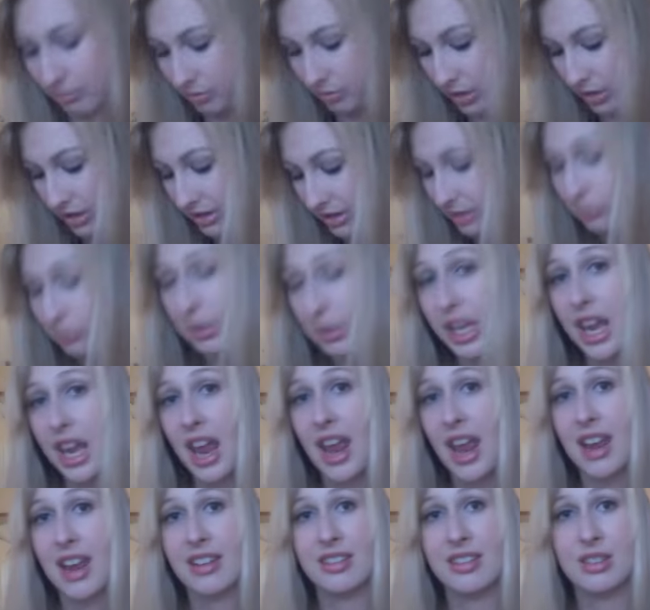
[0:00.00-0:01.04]
split
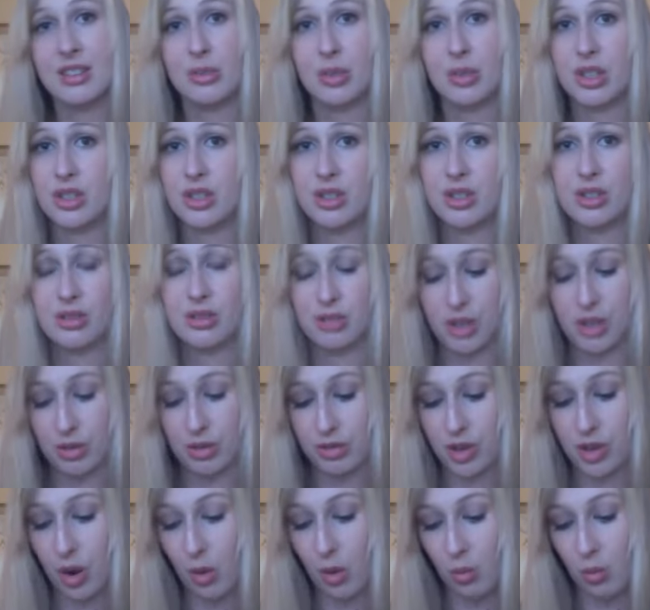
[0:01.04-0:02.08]
ends, which you
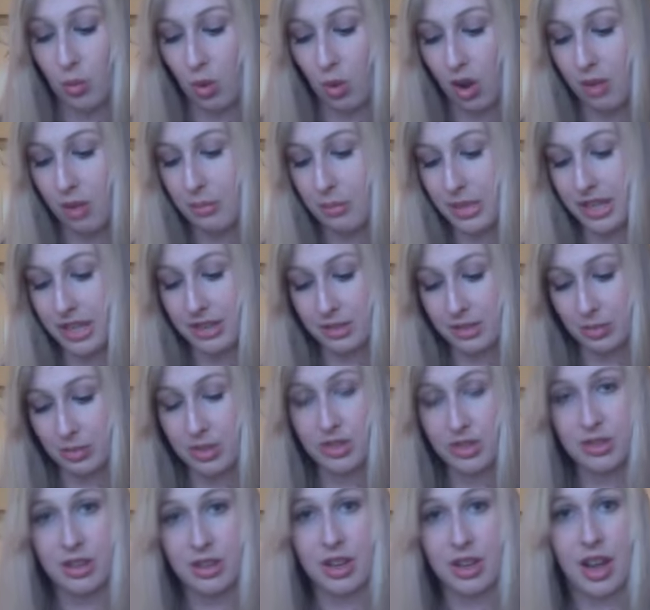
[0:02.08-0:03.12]
don't want, because
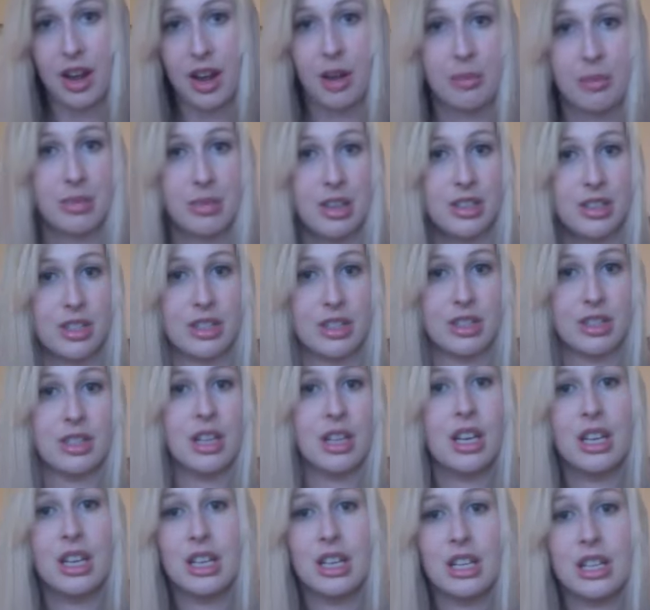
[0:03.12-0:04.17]
once you get them, they just,
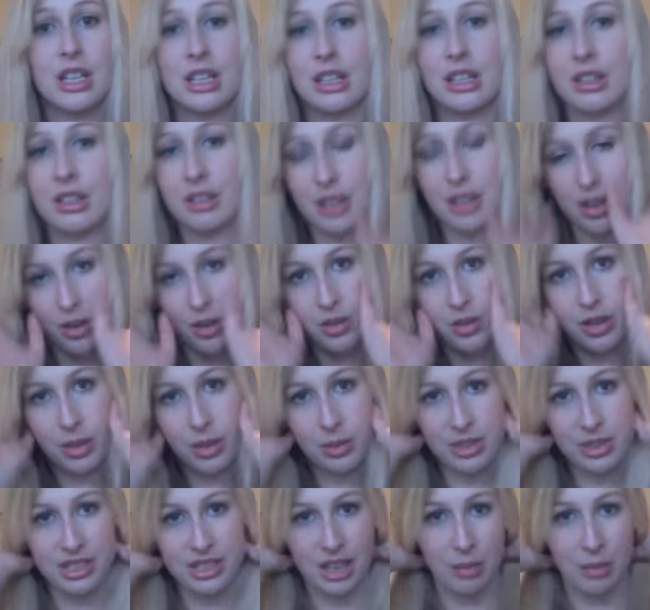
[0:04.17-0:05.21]
like
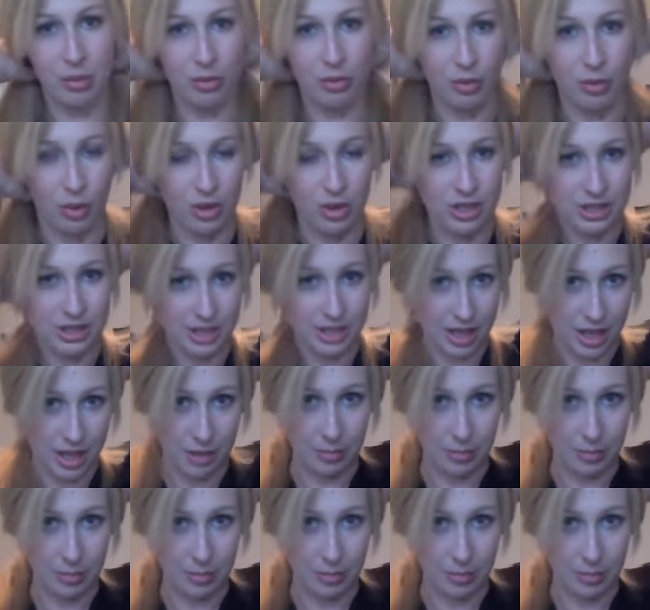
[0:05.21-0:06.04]
we said before, just keep